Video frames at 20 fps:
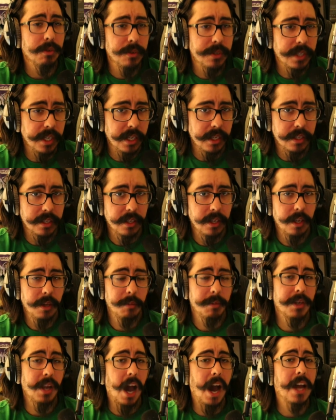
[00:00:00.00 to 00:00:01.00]
it,
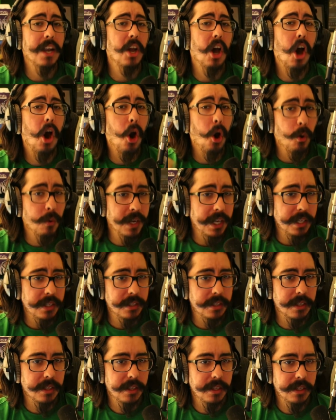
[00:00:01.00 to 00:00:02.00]
not own
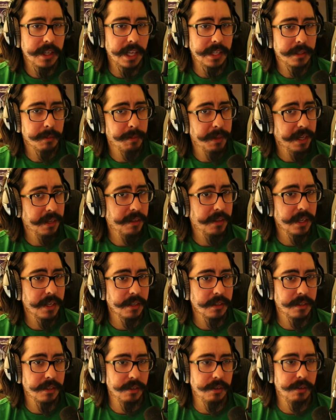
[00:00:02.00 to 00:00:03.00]
it. That's a big thing
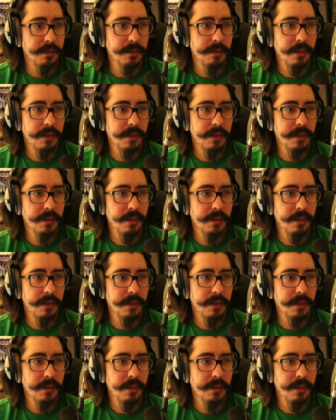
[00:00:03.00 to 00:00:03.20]
too.